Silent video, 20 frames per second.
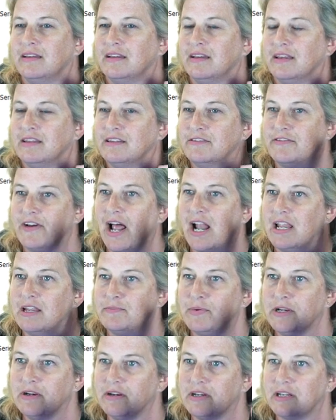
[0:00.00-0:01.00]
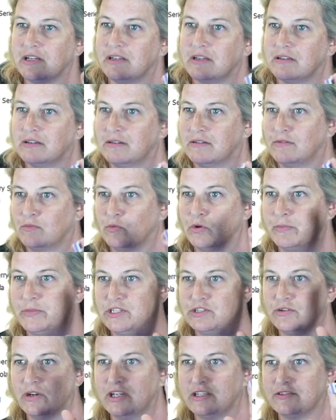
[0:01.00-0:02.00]
and the valid period will
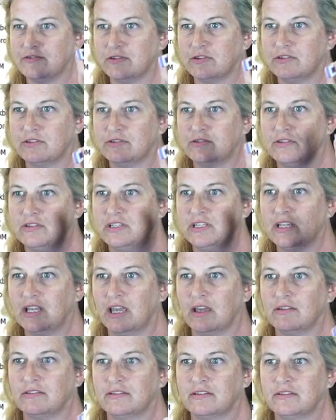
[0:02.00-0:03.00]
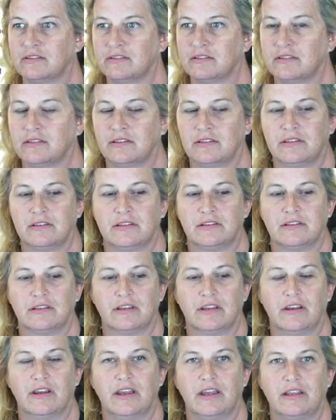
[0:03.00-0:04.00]
be transferred to the account.
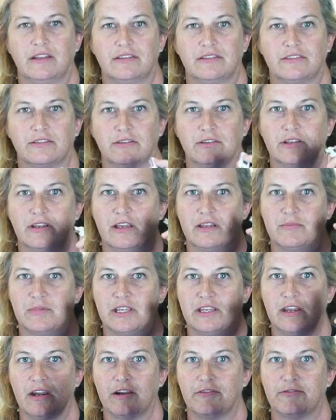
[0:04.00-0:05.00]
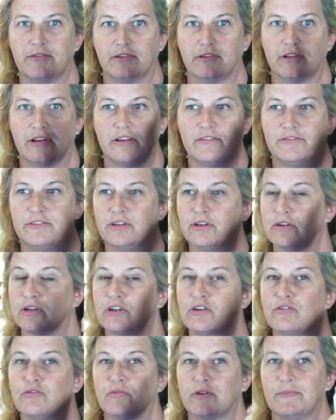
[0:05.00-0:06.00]
All right, so you got to be careful of your
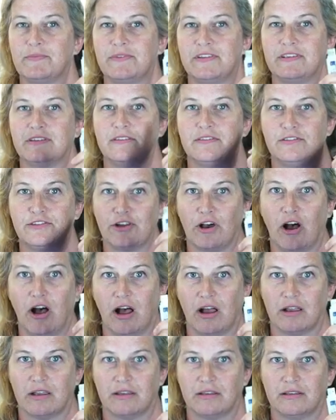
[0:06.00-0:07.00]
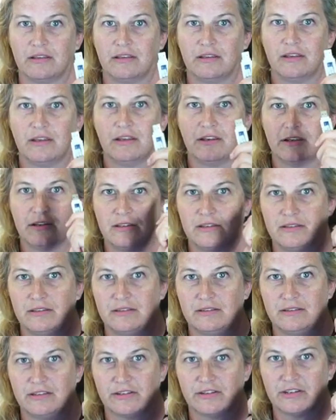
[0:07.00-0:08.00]
encrypted dog.
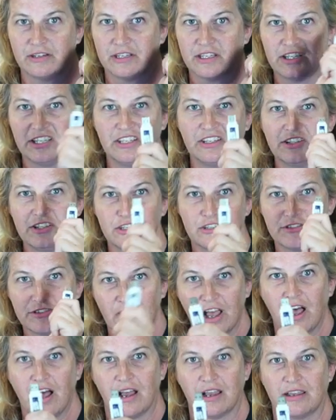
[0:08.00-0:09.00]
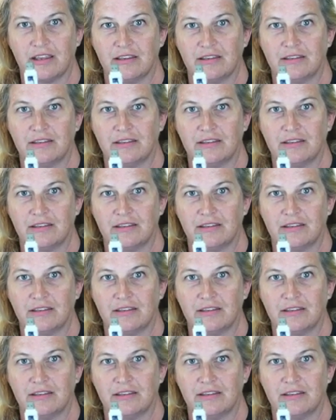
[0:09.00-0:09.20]
They're gonna kill your dog